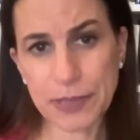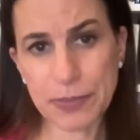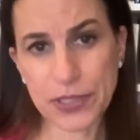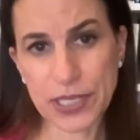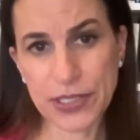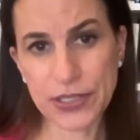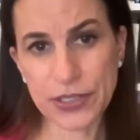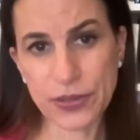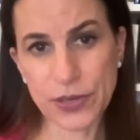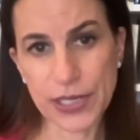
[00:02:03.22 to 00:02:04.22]
be presented to
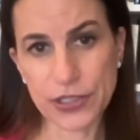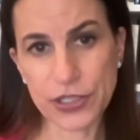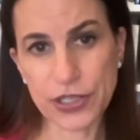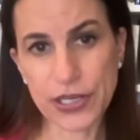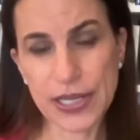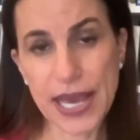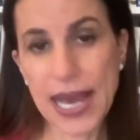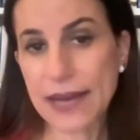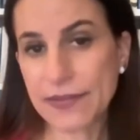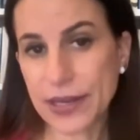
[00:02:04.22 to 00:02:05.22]
the grand jury. They
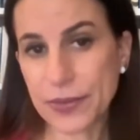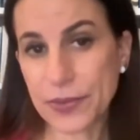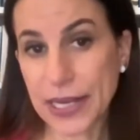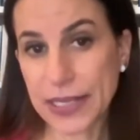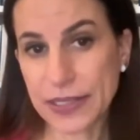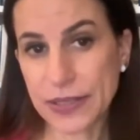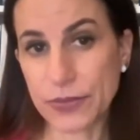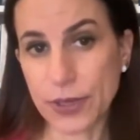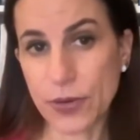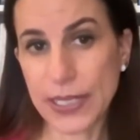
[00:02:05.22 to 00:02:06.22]
have that right to
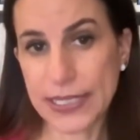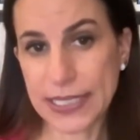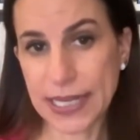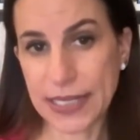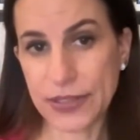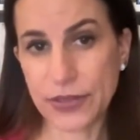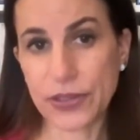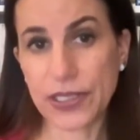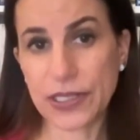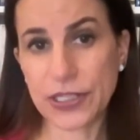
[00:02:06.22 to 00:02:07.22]
request that. So
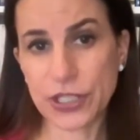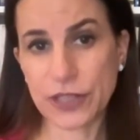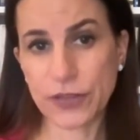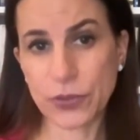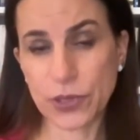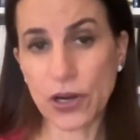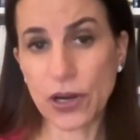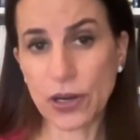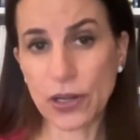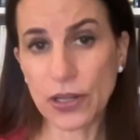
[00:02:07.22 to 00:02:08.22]
in addition, if you
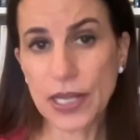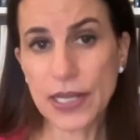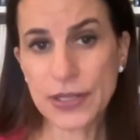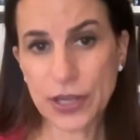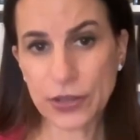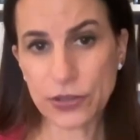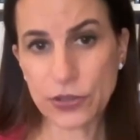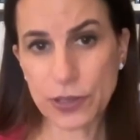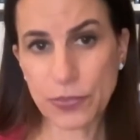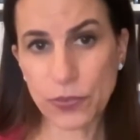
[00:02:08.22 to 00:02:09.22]
recall, Donald
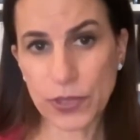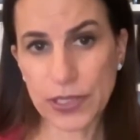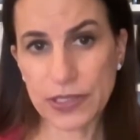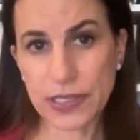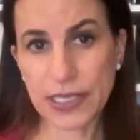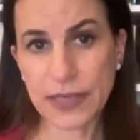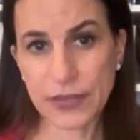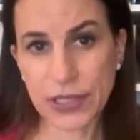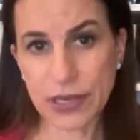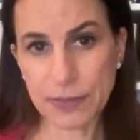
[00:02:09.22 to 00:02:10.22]
Trump was
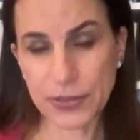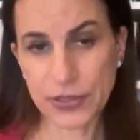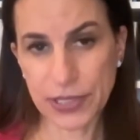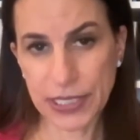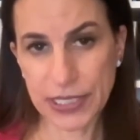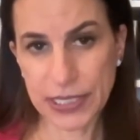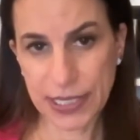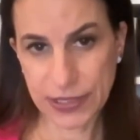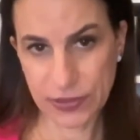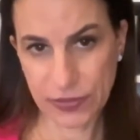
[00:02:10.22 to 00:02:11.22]
given the opportunity to
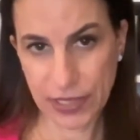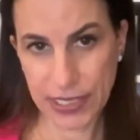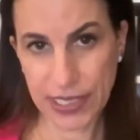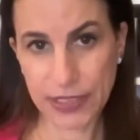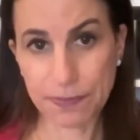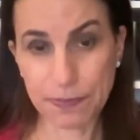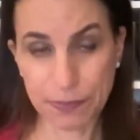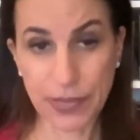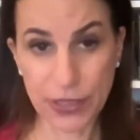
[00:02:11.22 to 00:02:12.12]
testify. That's